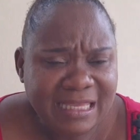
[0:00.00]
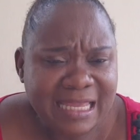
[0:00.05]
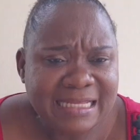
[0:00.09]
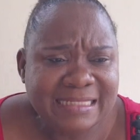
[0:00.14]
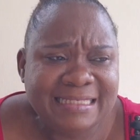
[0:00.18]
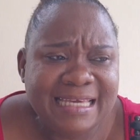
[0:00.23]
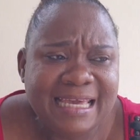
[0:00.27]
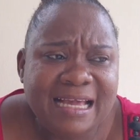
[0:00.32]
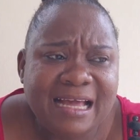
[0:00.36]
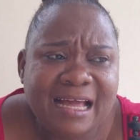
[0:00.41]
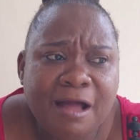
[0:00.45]

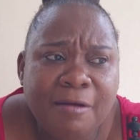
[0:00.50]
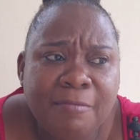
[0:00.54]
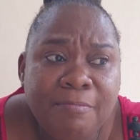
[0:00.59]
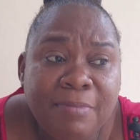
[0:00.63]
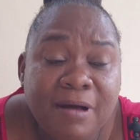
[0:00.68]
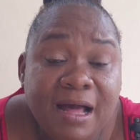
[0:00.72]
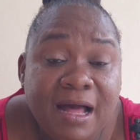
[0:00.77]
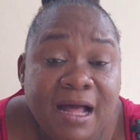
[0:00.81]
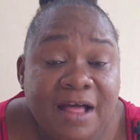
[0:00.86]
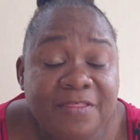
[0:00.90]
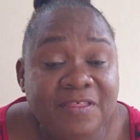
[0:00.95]
take a
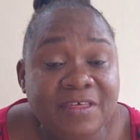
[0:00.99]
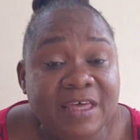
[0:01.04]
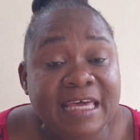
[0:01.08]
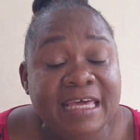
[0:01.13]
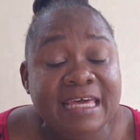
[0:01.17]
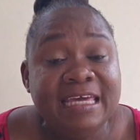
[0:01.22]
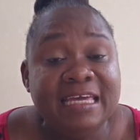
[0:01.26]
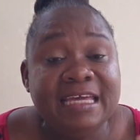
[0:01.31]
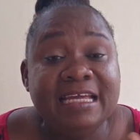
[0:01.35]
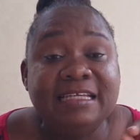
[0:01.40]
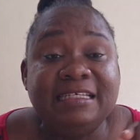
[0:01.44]
bath,
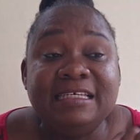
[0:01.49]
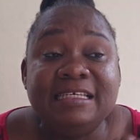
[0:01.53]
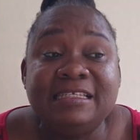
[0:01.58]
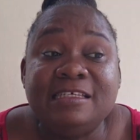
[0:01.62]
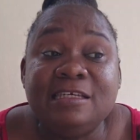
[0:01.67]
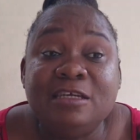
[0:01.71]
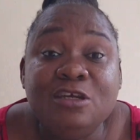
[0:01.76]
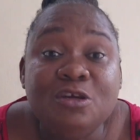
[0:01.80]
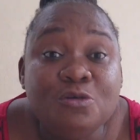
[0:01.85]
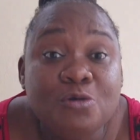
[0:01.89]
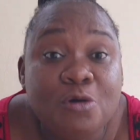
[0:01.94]
it is
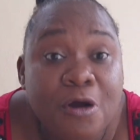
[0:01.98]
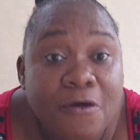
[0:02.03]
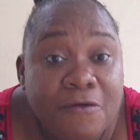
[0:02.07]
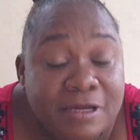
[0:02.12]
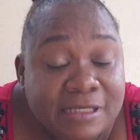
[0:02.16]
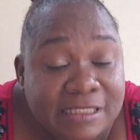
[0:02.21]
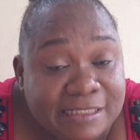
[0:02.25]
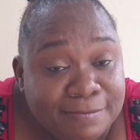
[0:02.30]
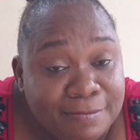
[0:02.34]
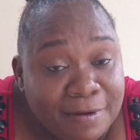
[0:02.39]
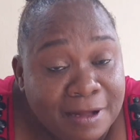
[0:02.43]
your
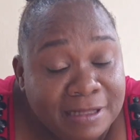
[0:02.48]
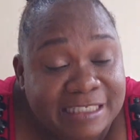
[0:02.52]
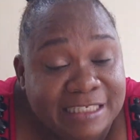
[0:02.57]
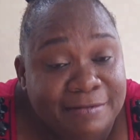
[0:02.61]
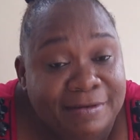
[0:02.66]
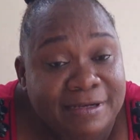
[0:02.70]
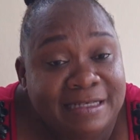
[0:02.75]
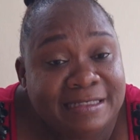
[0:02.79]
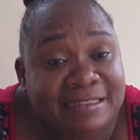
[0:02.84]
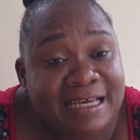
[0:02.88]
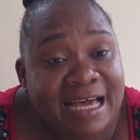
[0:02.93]

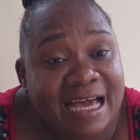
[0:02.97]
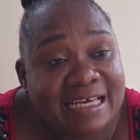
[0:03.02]
responsibility